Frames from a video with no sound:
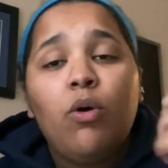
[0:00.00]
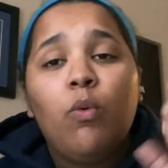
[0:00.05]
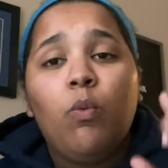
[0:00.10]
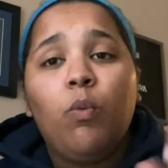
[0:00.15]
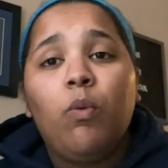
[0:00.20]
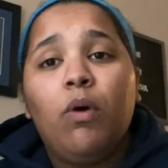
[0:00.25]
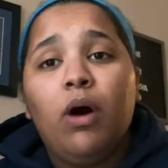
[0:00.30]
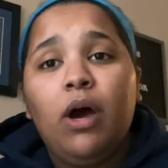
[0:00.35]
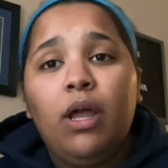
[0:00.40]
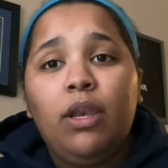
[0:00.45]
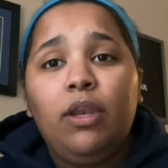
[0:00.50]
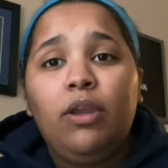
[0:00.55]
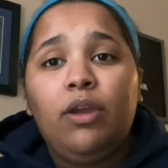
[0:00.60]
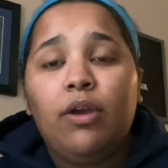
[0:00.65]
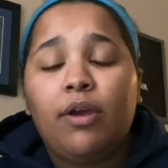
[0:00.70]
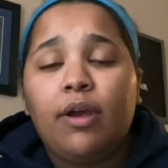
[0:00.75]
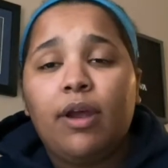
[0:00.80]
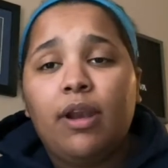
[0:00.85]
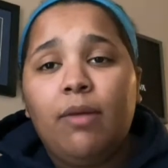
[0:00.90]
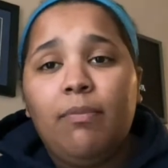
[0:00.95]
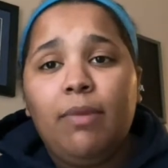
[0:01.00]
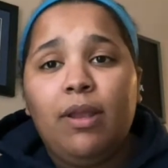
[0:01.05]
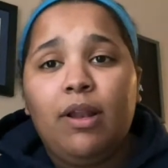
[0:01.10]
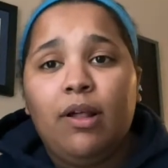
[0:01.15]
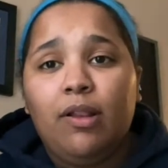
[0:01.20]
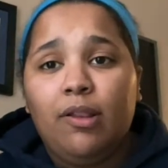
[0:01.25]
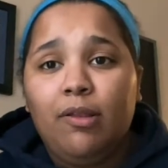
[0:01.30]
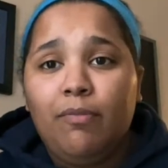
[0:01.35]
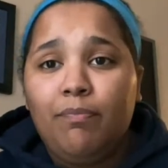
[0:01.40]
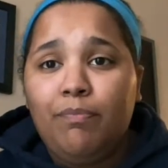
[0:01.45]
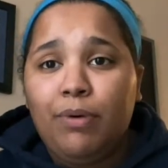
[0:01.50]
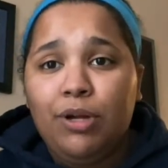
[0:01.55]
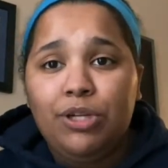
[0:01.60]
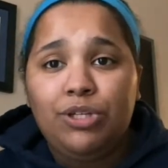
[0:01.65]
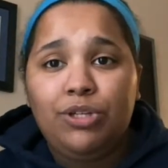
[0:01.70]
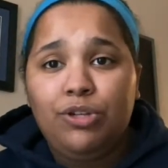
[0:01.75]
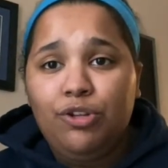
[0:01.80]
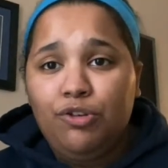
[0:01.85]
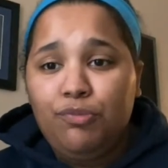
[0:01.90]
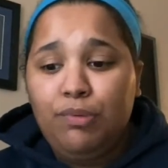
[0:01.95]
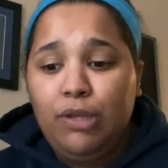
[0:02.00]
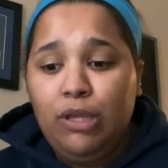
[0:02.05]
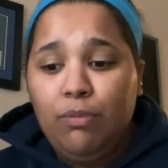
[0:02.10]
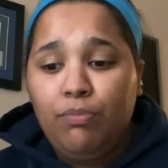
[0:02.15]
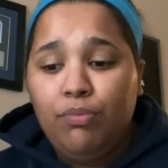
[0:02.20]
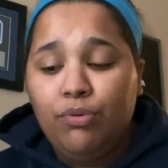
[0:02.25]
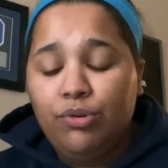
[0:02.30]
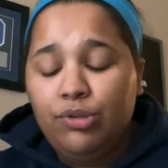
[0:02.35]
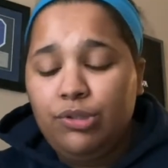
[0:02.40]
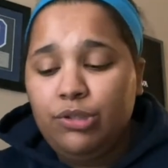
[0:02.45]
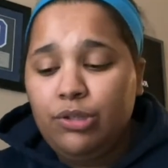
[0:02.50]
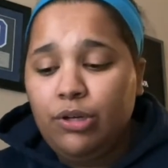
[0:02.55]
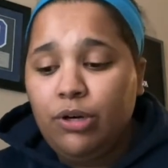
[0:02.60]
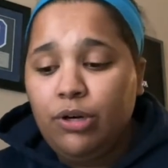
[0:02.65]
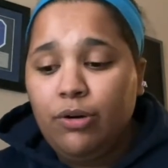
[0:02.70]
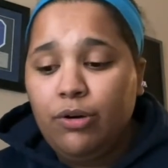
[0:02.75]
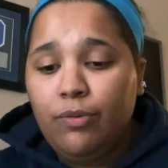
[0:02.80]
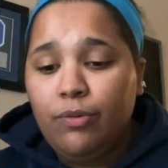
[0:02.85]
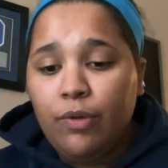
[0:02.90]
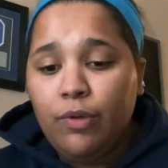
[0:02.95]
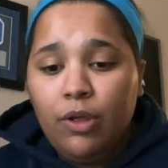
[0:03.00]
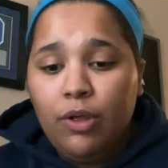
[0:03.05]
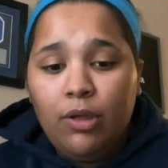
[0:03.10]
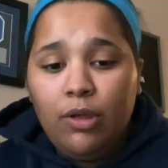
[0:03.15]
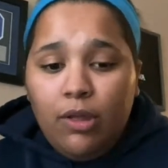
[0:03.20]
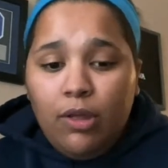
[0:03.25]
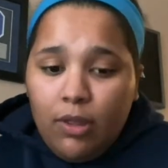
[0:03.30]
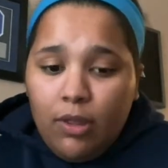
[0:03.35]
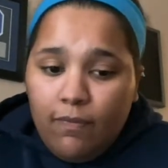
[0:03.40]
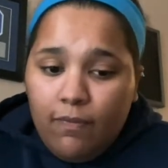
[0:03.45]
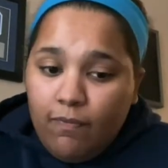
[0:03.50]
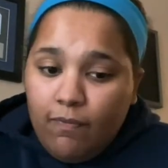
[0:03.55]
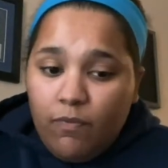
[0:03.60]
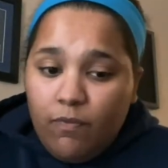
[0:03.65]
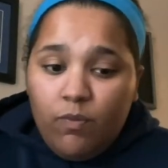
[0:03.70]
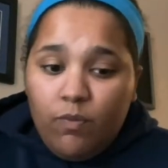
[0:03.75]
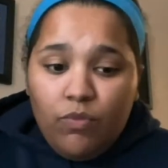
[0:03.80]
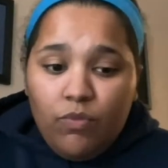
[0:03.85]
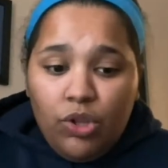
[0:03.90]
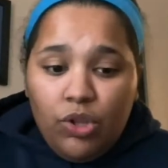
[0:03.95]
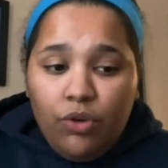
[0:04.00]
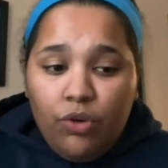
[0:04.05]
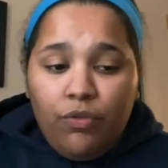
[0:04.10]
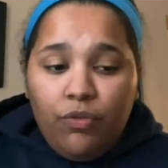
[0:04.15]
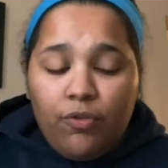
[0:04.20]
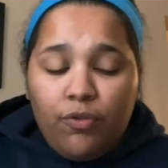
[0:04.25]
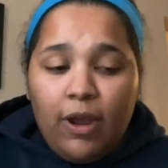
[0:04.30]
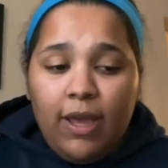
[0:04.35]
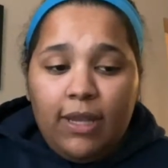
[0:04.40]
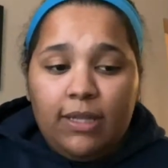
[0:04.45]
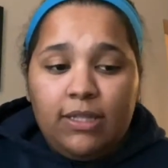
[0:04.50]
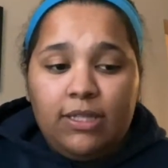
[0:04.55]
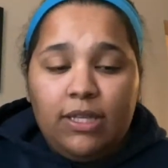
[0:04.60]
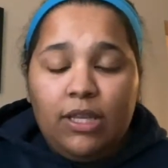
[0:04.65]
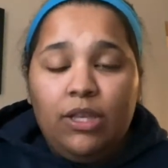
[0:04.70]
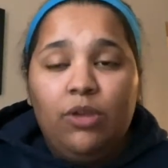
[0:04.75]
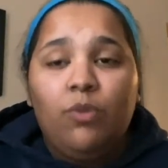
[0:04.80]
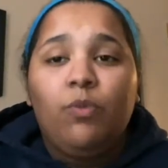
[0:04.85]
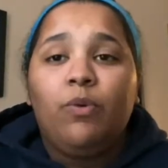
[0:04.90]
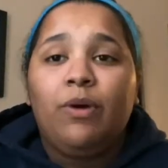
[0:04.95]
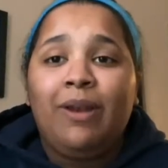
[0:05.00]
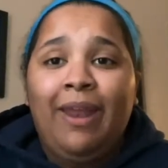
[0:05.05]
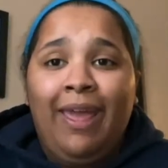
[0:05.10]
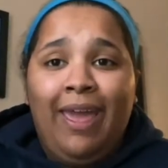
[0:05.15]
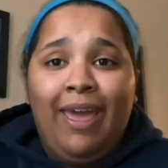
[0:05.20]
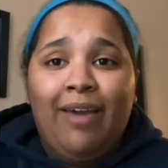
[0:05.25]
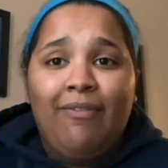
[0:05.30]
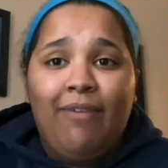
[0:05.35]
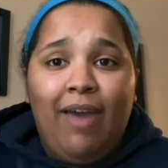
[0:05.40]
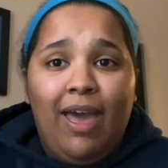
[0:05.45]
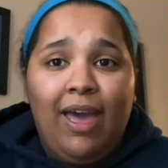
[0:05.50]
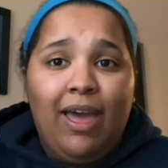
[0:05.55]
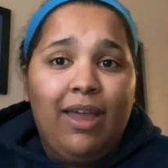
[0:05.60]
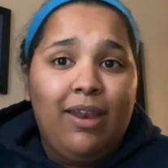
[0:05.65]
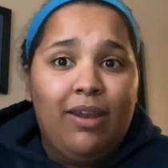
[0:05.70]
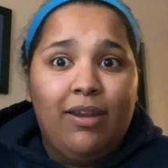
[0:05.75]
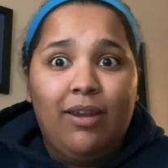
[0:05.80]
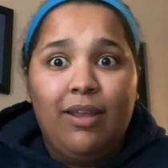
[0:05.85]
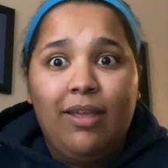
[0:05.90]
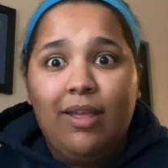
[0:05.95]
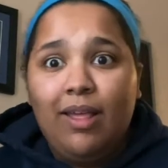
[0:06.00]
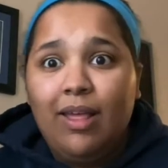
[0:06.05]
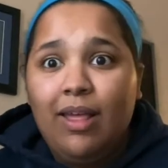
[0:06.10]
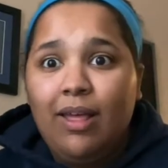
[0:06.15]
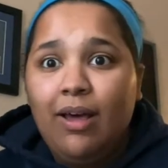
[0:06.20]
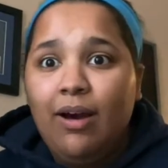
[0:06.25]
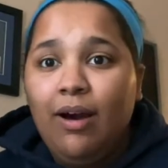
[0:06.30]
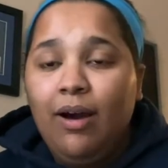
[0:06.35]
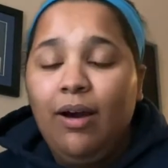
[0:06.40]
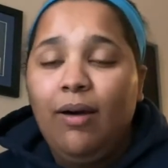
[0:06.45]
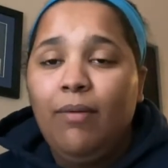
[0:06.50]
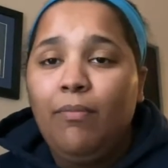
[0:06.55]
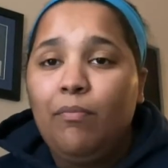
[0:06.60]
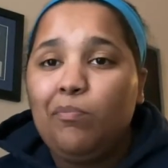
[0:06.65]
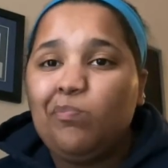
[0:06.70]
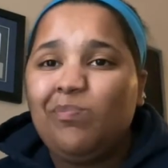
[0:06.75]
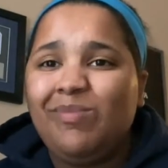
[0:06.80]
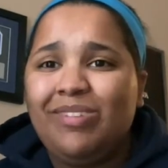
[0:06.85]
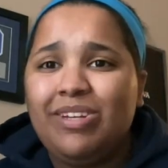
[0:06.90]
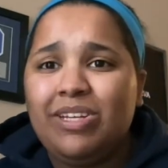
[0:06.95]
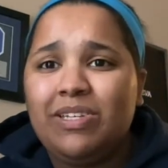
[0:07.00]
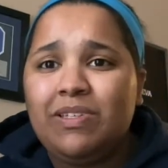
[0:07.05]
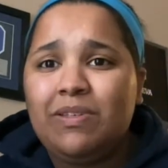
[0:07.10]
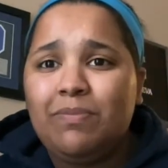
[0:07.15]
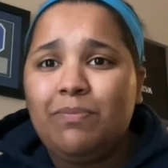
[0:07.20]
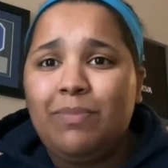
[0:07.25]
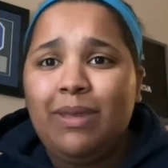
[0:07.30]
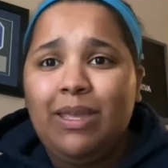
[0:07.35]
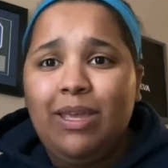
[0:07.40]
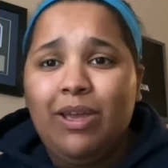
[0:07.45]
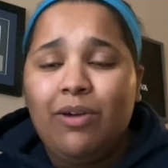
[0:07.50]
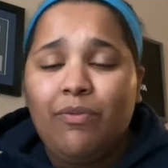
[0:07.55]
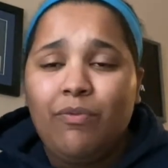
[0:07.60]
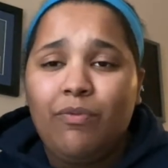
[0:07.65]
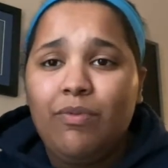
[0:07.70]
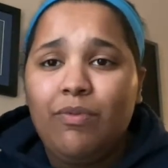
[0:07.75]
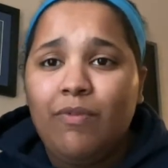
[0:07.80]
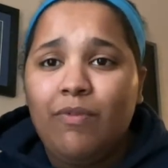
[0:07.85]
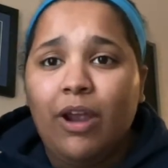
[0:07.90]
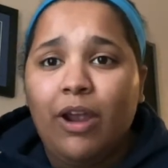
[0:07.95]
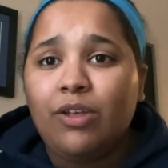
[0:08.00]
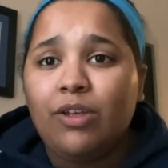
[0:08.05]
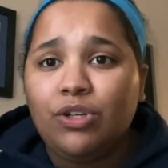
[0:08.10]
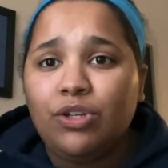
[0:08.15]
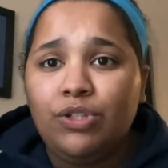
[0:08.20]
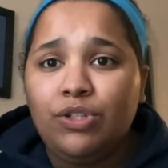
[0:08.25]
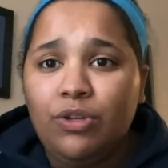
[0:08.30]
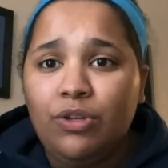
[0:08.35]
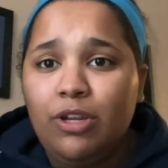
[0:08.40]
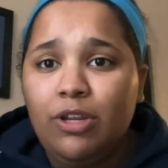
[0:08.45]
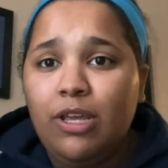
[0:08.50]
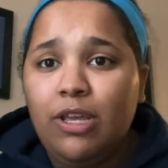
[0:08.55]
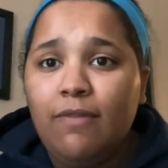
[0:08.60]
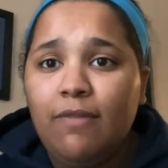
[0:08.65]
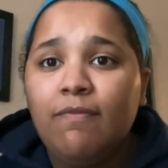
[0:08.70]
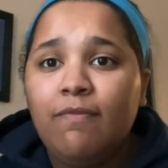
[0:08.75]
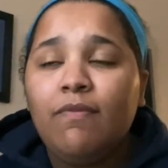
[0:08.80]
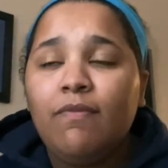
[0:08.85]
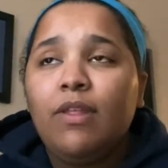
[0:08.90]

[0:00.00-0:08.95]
One, you're gonna meet a bunch of new people, so new friends that you wouldn't have had just being a regular student.